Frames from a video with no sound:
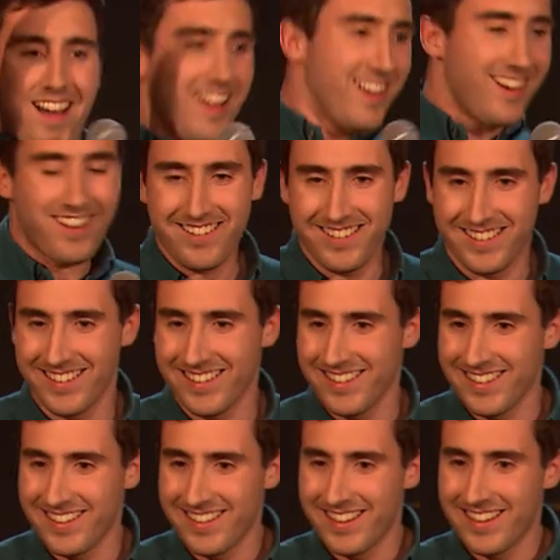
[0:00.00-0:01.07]
you know,
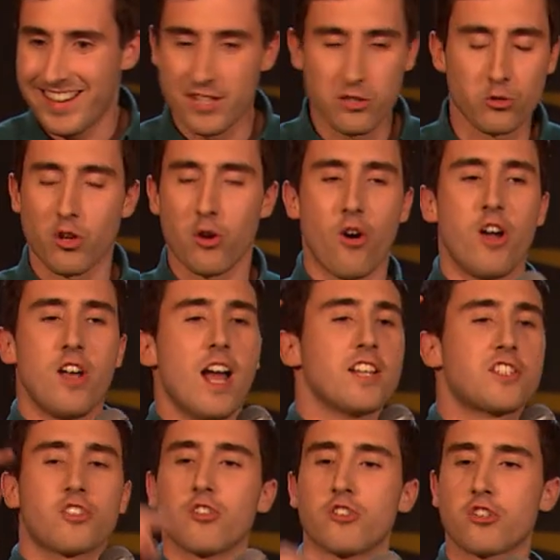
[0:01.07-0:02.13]

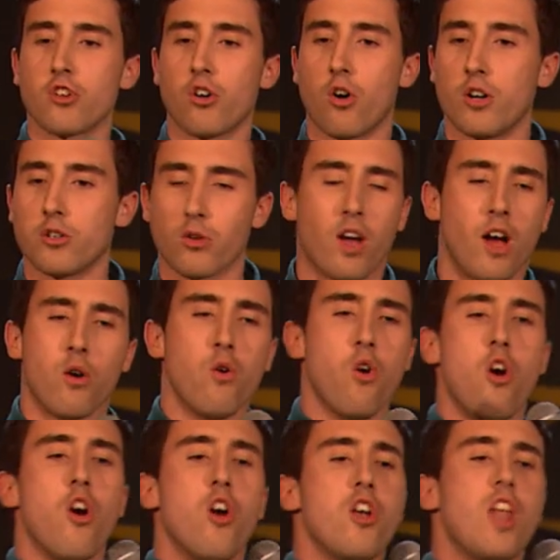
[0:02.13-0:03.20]
lads on tour. He's like,
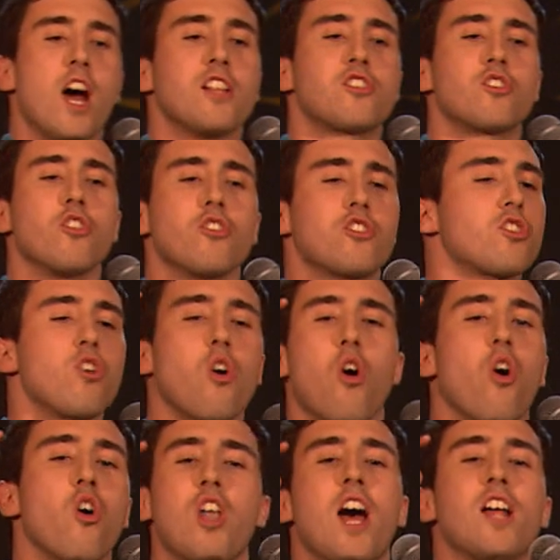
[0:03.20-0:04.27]
lads on
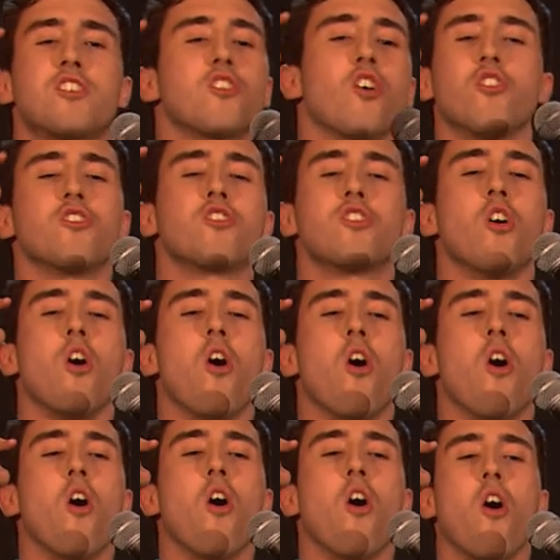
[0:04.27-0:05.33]
tour, lads on
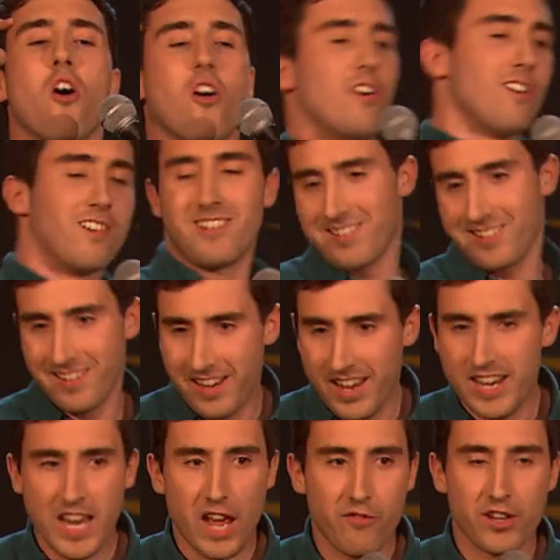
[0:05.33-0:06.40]
tour.
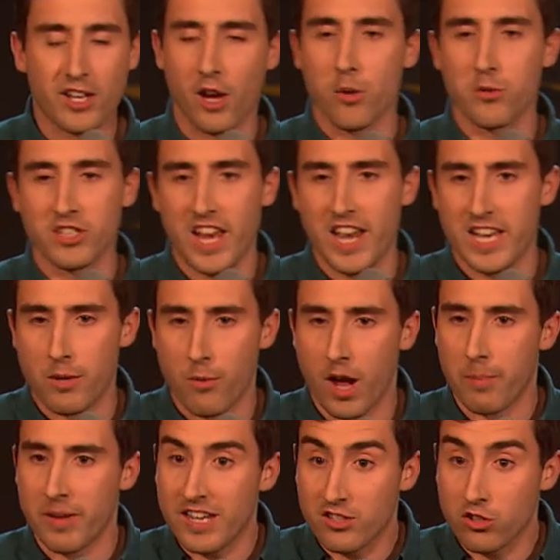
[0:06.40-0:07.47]
He never goes
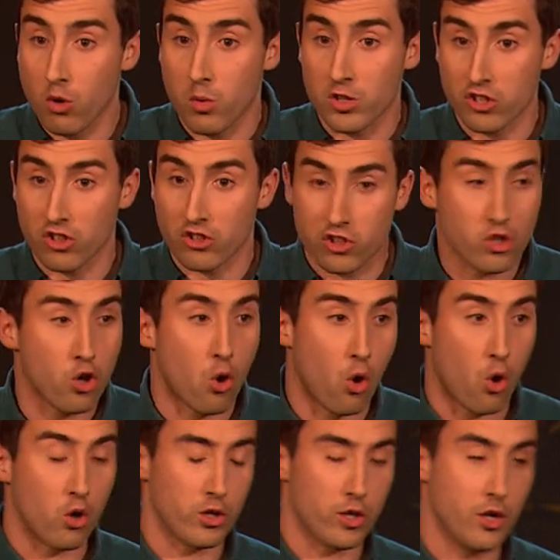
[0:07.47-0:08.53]
anywhere, but he's always on tour. You